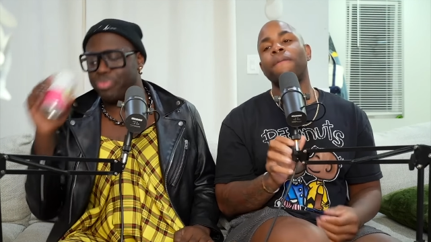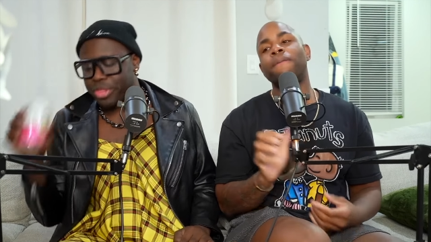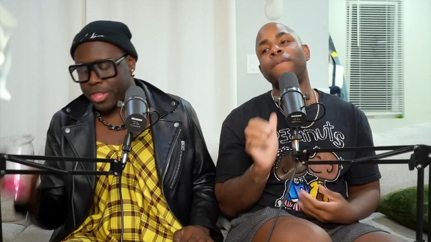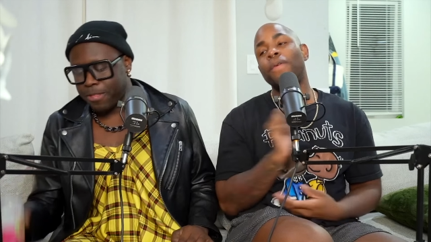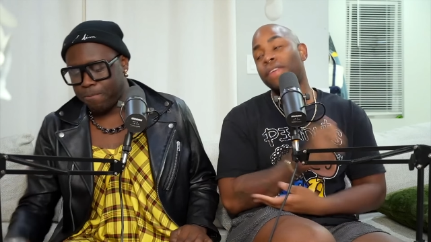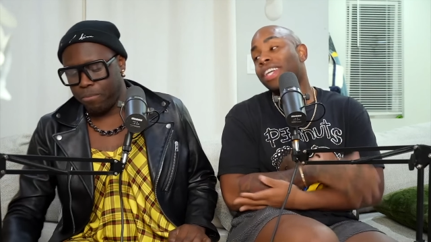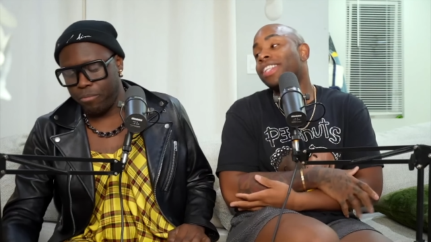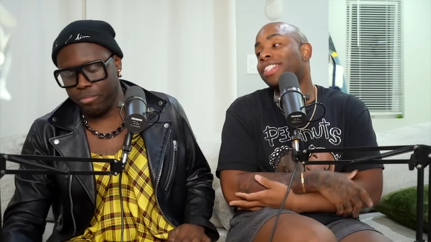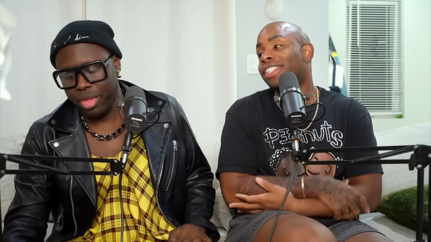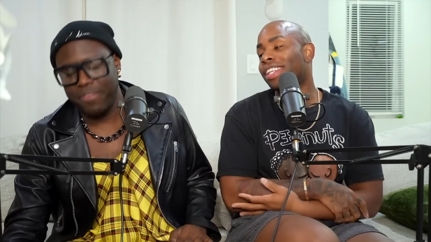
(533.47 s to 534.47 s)

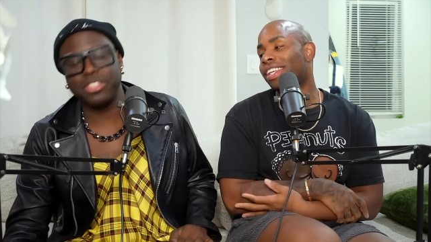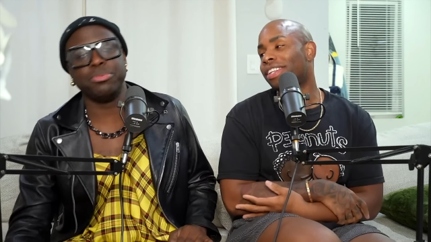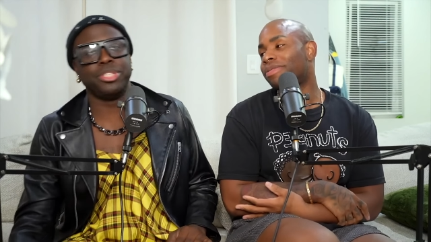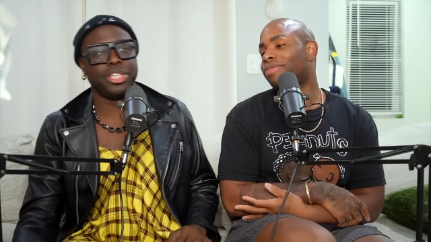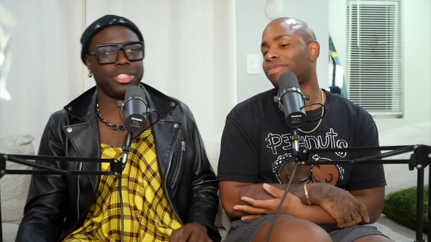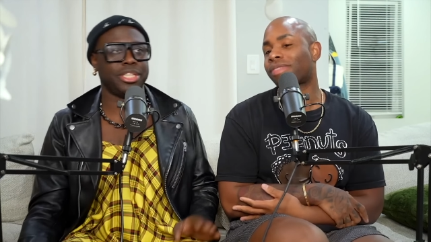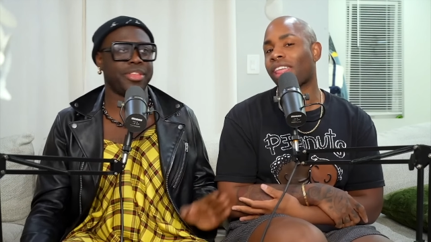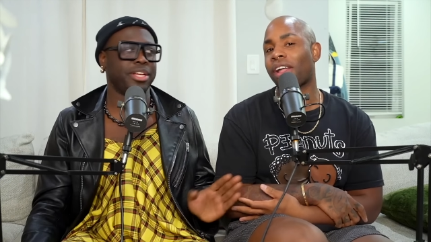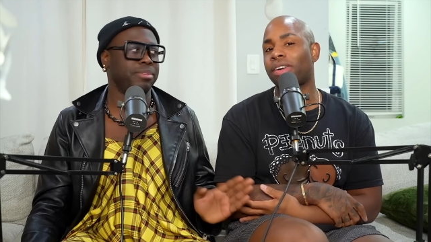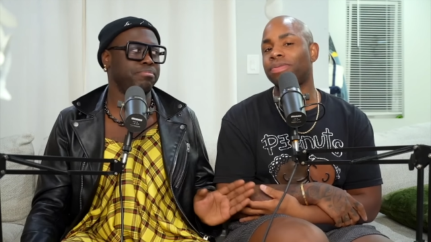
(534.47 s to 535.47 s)
Speaker 1: movies. If it's musicians, I
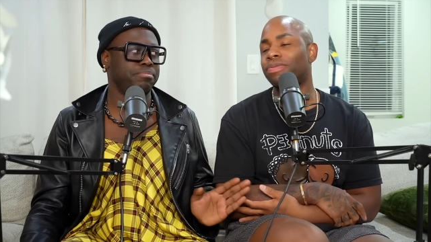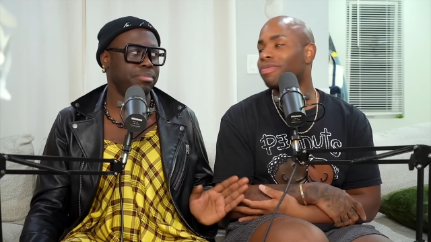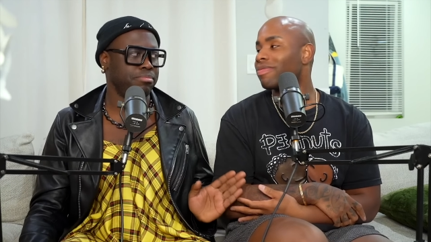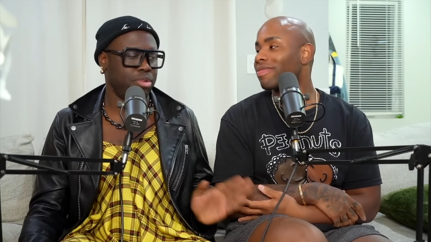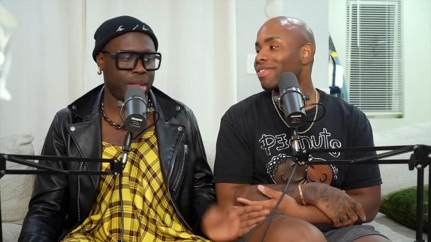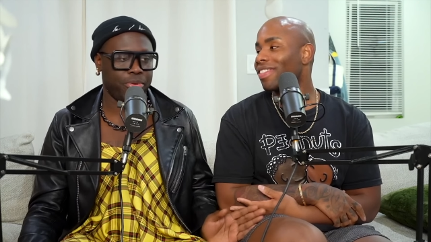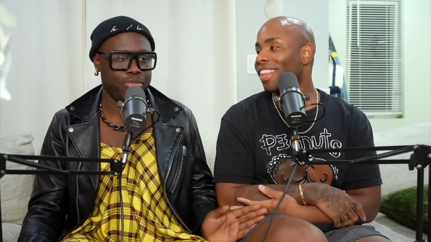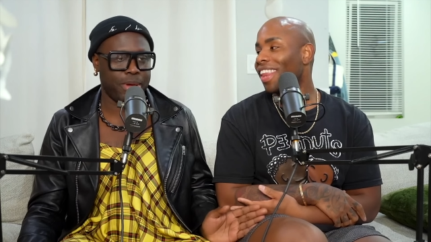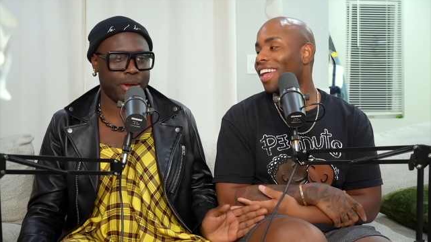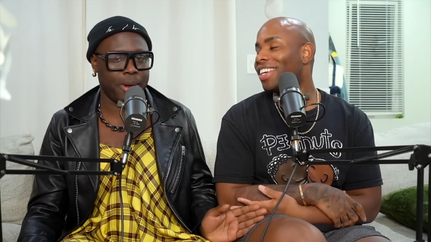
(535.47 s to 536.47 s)
think Monet will
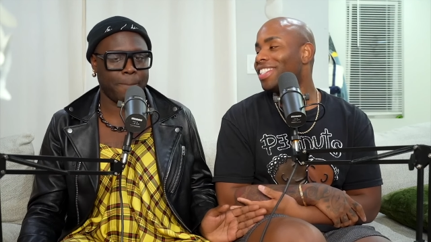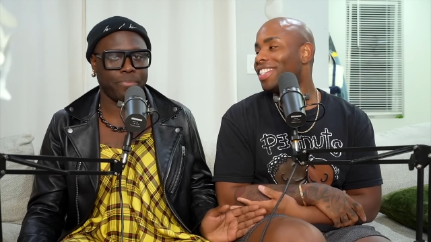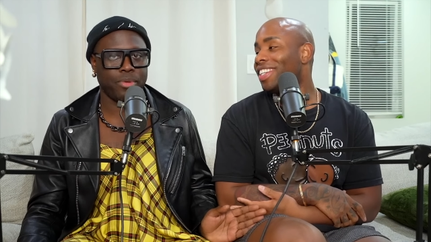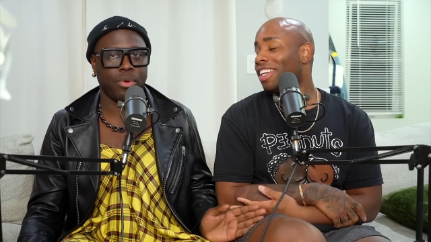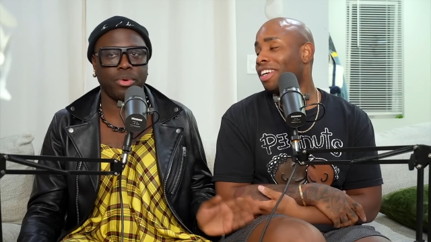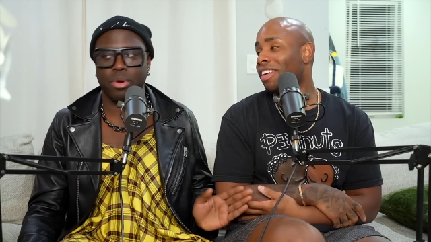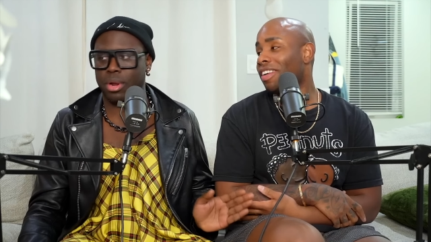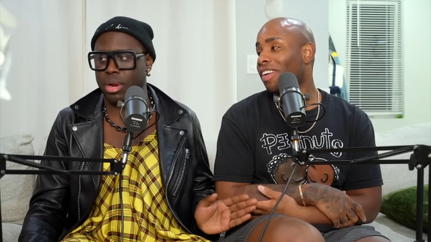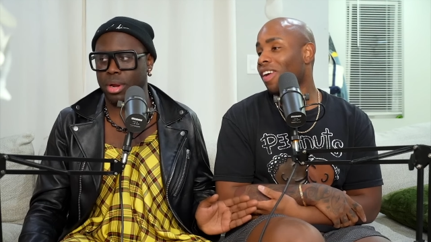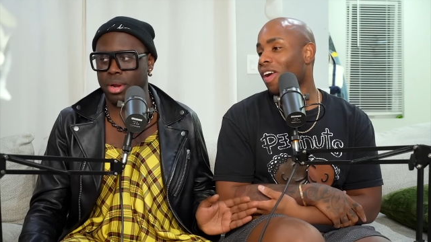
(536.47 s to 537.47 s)
do better. Are we recording?